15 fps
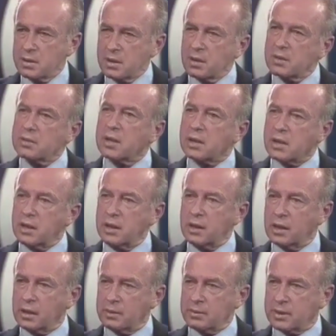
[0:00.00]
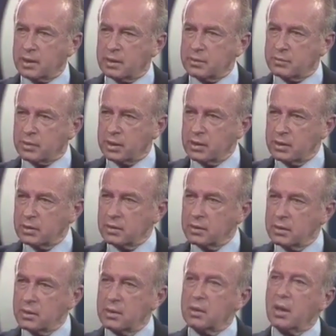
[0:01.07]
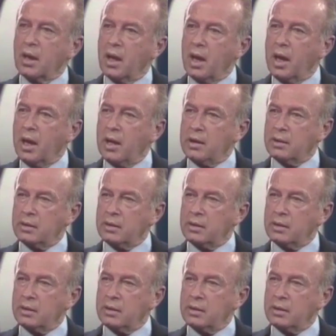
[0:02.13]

for the good has taken place.